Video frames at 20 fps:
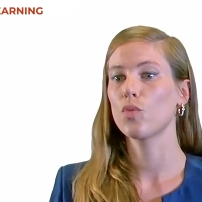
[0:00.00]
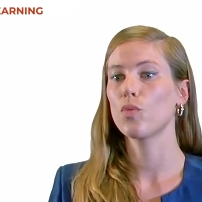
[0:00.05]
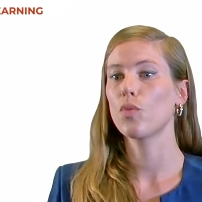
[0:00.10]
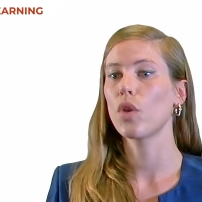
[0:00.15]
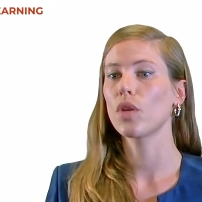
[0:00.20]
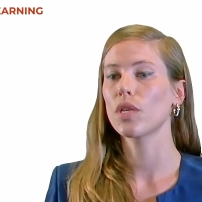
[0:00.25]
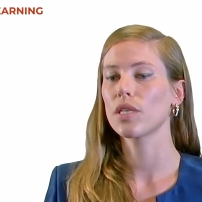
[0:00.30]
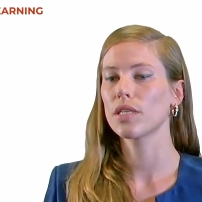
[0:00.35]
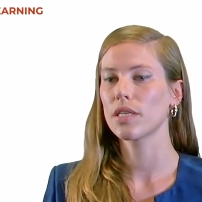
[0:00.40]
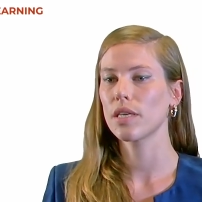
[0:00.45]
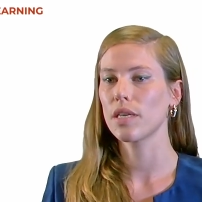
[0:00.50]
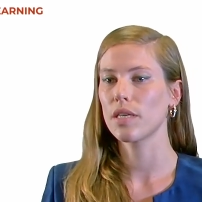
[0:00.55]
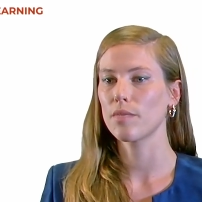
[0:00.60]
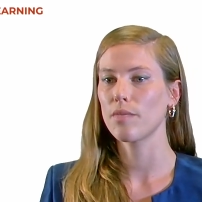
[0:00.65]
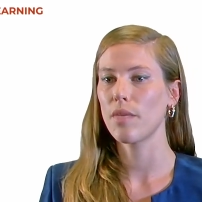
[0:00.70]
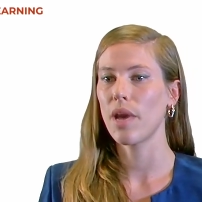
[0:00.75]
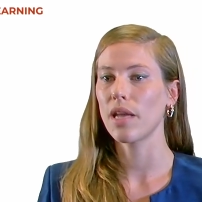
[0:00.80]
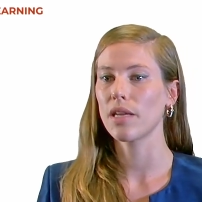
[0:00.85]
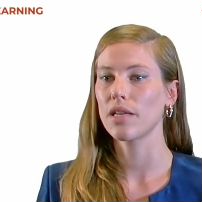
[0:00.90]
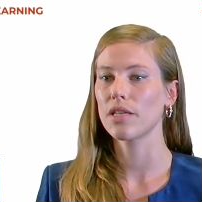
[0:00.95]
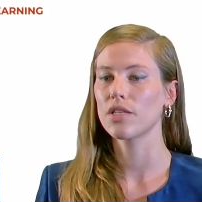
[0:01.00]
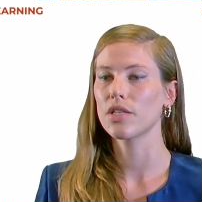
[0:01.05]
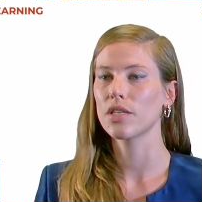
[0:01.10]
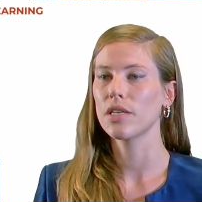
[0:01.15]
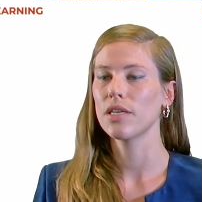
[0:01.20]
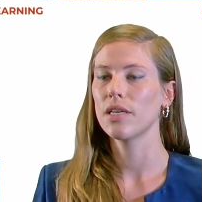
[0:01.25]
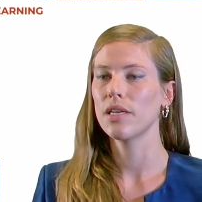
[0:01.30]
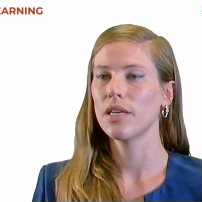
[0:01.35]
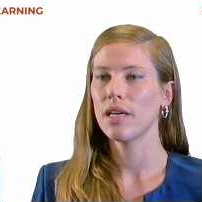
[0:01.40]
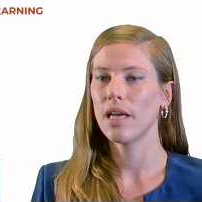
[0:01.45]
monitor and manage
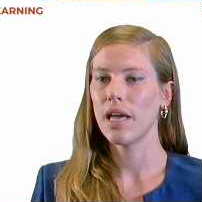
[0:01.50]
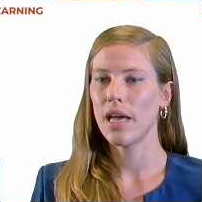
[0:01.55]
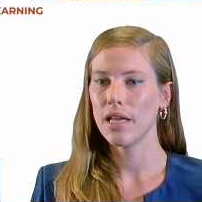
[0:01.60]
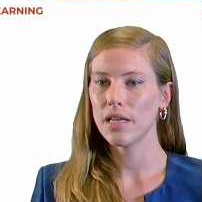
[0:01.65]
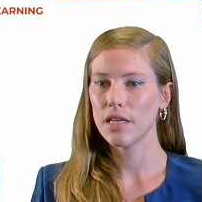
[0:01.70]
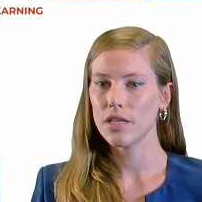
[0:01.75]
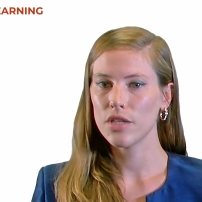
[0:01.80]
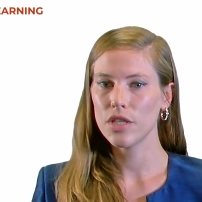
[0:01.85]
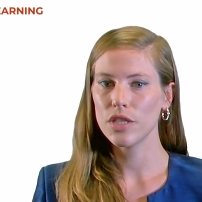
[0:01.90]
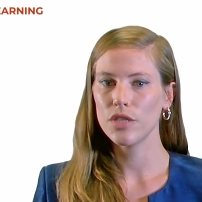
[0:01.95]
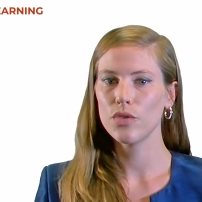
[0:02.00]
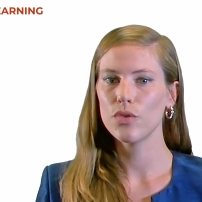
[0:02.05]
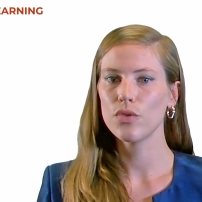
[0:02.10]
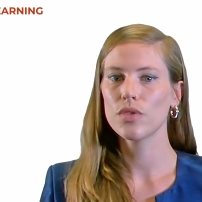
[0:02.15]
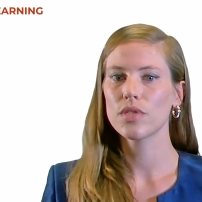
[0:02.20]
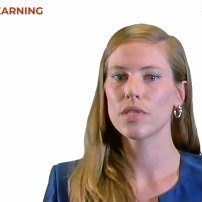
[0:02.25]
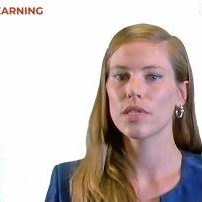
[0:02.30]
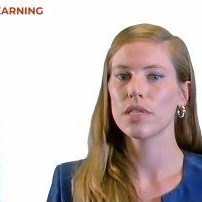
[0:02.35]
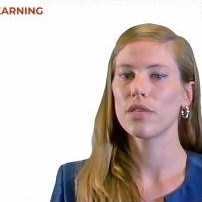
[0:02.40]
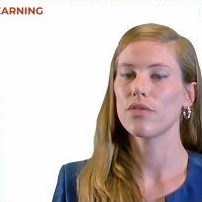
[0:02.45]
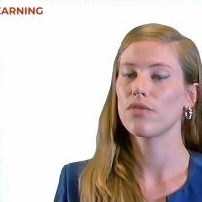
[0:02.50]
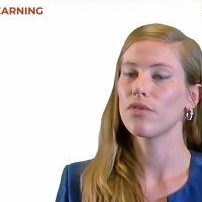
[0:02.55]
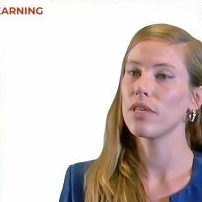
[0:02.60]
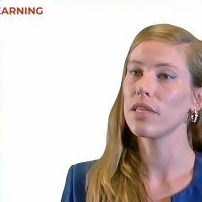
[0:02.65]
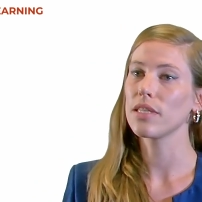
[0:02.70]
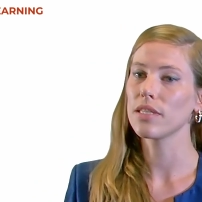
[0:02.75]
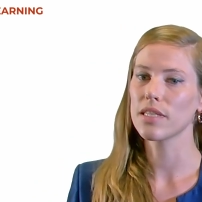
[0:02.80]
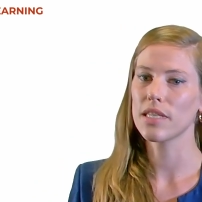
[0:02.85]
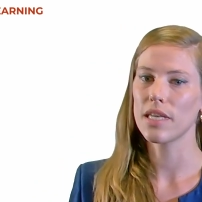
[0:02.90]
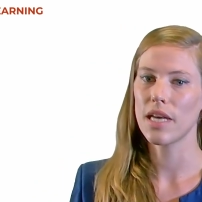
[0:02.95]
energy use in
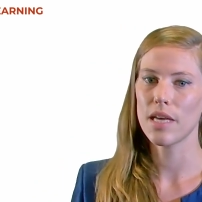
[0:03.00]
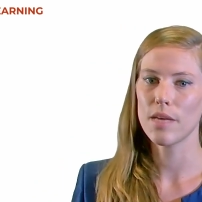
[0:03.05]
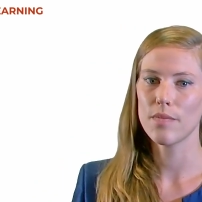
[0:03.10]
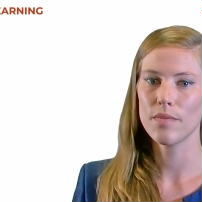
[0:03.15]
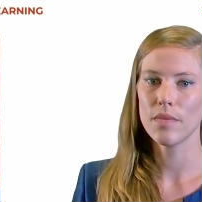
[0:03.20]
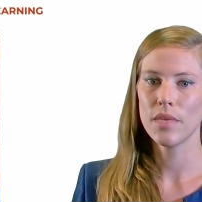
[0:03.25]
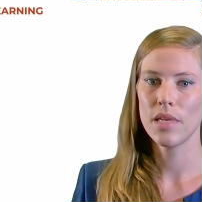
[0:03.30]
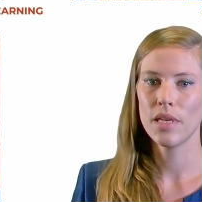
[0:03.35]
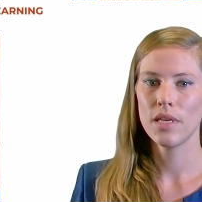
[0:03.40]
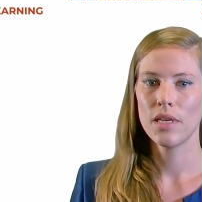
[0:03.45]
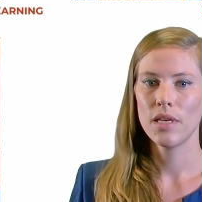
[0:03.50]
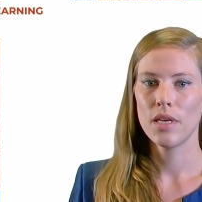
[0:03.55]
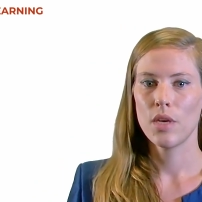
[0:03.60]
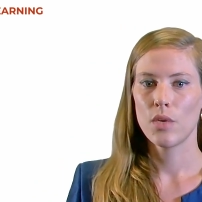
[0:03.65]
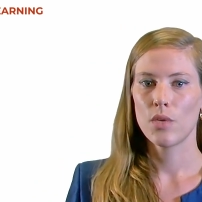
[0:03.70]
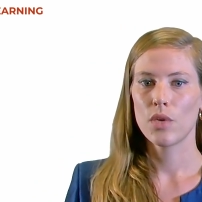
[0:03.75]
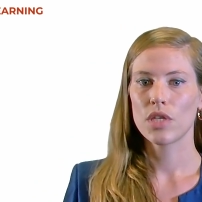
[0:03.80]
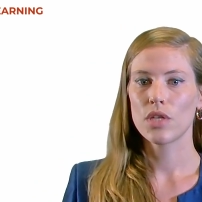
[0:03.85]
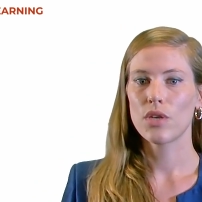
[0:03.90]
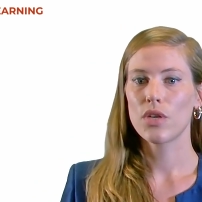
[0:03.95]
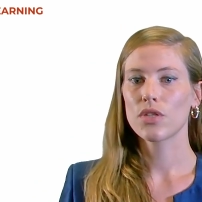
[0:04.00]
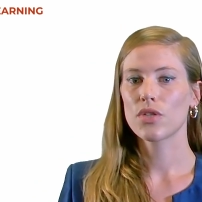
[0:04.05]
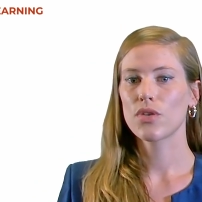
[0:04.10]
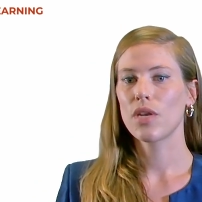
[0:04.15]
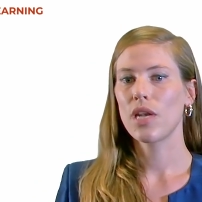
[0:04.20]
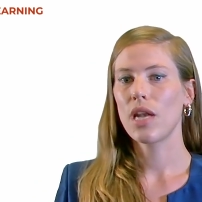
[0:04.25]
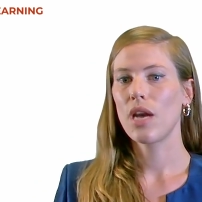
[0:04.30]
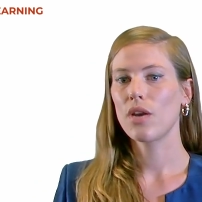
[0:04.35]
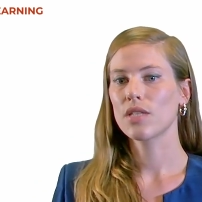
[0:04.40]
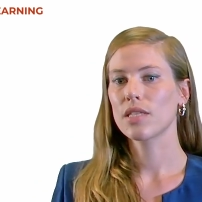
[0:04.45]
real time which
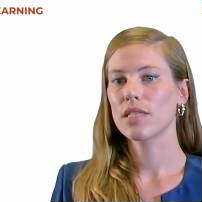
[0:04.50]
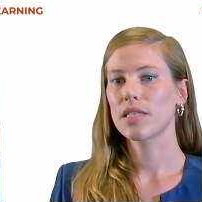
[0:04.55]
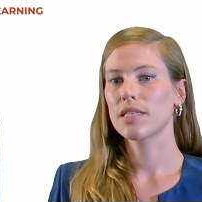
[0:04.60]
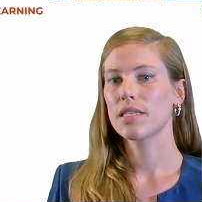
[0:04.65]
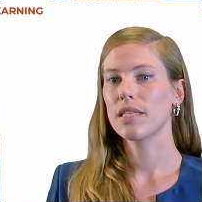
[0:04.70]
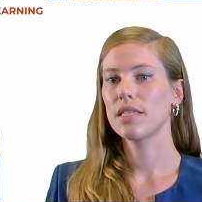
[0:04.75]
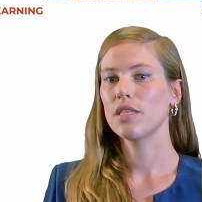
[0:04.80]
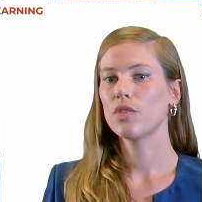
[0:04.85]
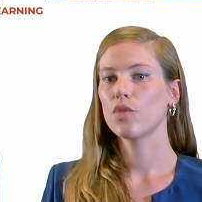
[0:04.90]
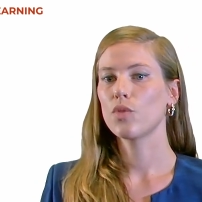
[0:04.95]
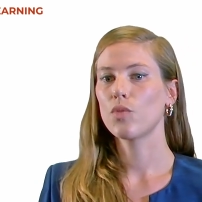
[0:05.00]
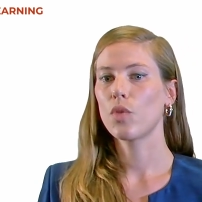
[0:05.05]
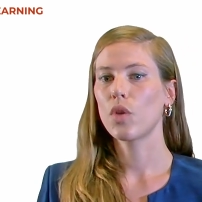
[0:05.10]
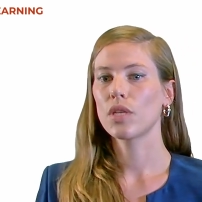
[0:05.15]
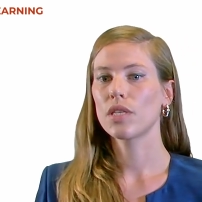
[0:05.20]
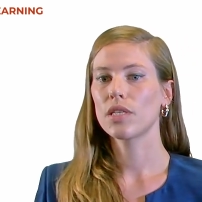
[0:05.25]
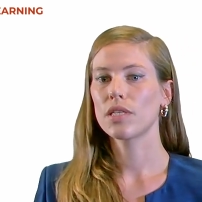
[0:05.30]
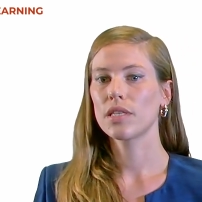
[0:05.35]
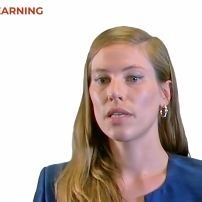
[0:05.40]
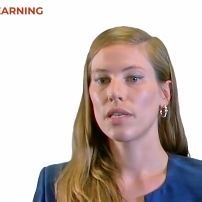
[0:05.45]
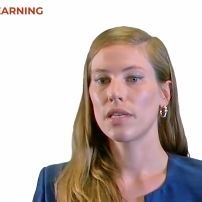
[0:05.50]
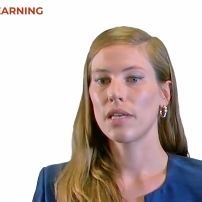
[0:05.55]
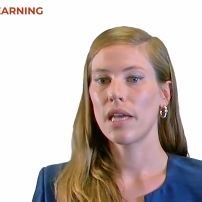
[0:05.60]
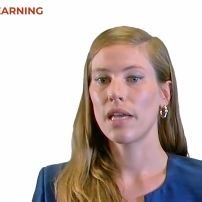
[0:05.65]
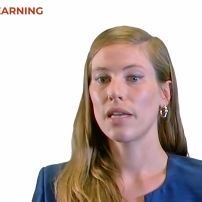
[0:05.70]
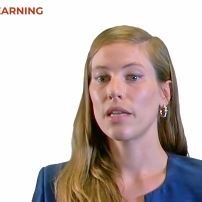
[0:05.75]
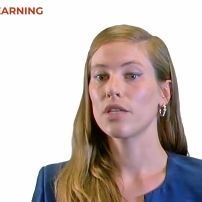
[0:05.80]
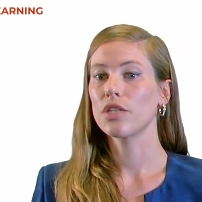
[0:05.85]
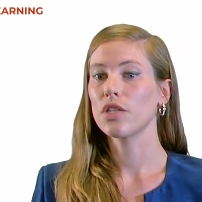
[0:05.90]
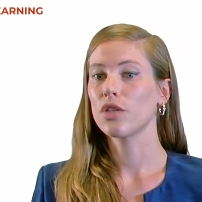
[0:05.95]
also allows the city to monitor
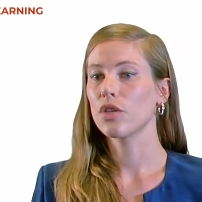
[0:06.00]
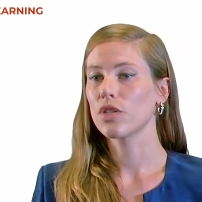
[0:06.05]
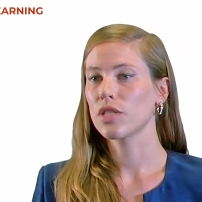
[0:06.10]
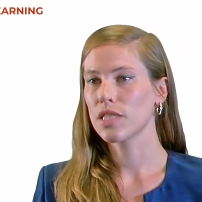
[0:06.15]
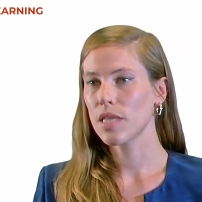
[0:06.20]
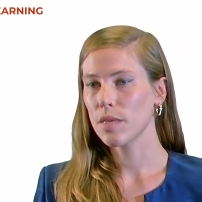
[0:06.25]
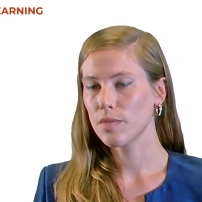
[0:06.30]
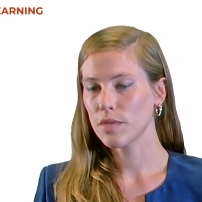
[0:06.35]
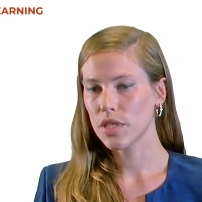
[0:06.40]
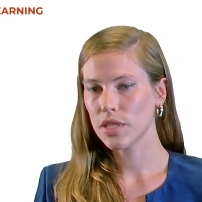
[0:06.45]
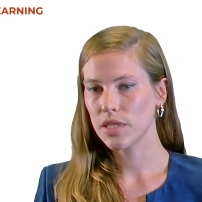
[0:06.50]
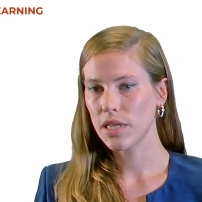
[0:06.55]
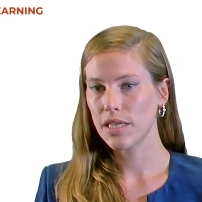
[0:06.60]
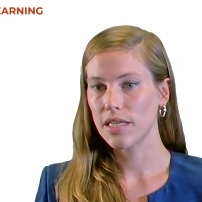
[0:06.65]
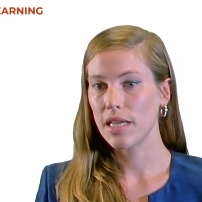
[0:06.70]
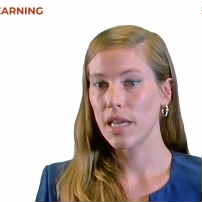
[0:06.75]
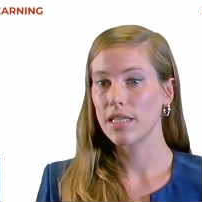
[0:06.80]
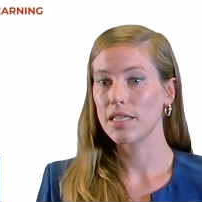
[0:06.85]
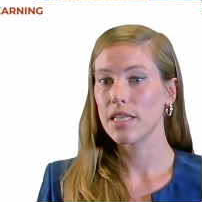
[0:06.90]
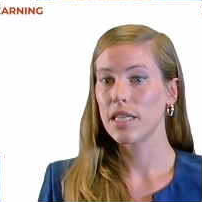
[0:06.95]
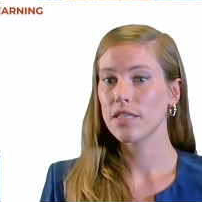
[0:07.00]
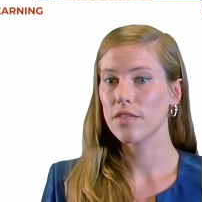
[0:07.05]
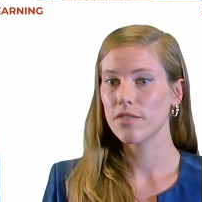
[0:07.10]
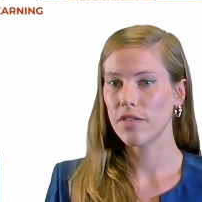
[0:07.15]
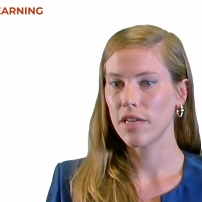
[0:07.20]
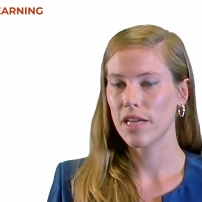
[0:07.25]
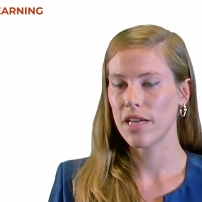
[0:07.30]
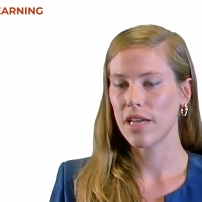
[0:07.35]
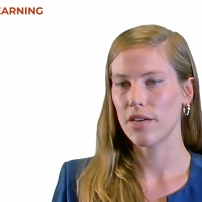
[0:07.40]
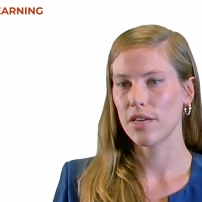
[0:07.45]
energy consumption and
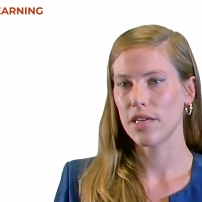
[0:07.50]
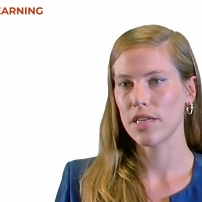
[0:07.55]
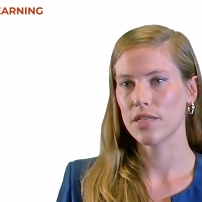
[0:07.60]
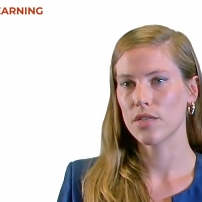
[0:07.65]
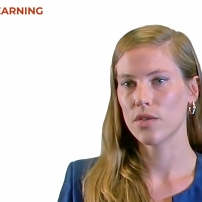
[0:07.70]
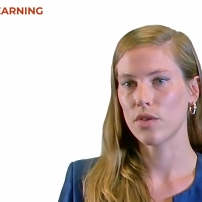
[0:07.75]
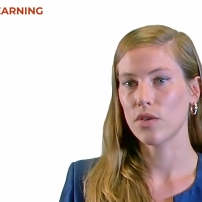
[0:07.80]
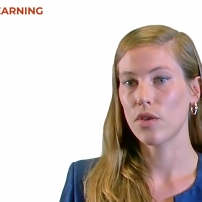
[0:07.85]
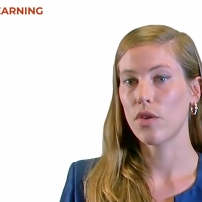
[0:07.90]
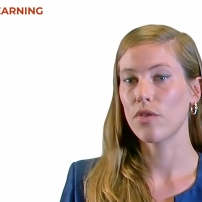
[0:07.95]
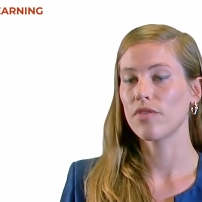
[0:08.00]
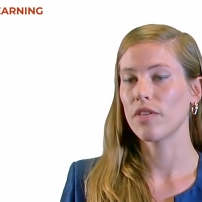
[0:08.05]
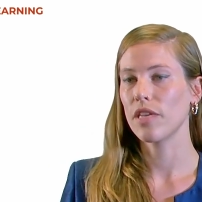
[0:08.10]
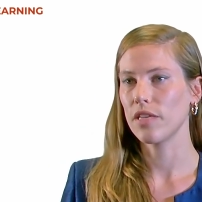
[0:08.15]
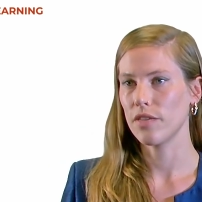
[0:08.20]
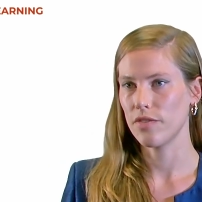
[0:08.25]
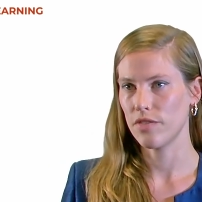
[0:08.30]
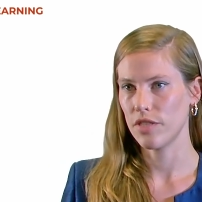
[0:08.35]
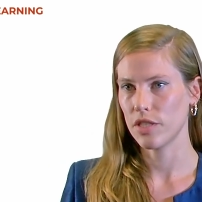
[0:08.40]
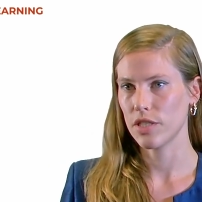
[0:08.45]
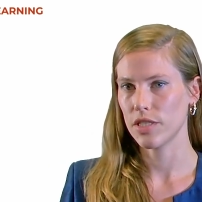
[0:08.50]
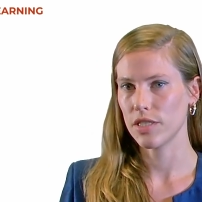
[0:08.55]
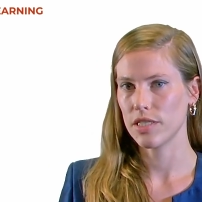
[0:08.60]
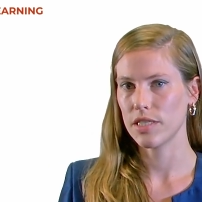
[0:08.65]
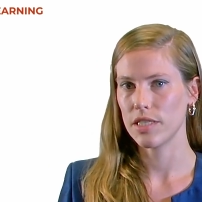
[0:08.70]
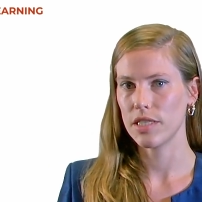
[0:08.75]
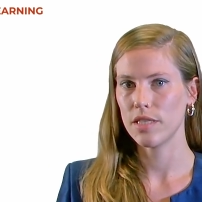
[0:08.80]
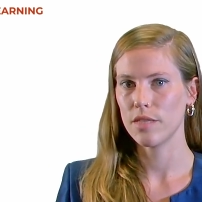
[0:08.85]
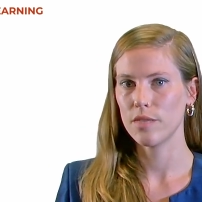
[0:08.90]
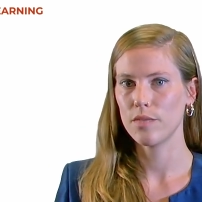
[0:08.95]
identify areas on, of
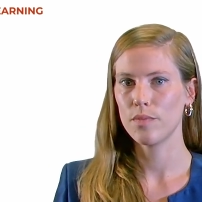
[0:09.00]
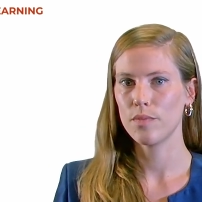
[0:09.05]
inefficiency.